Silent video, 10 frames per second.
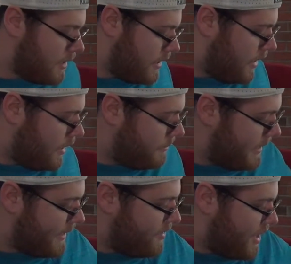
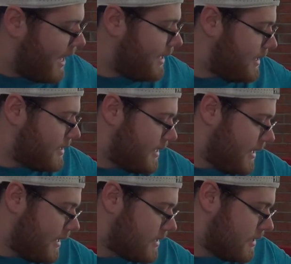And that is
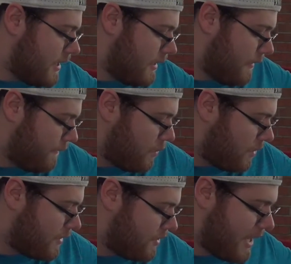it
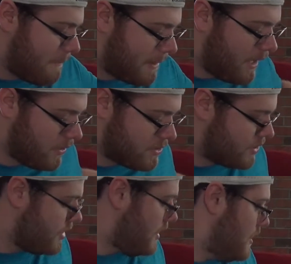for that pouch.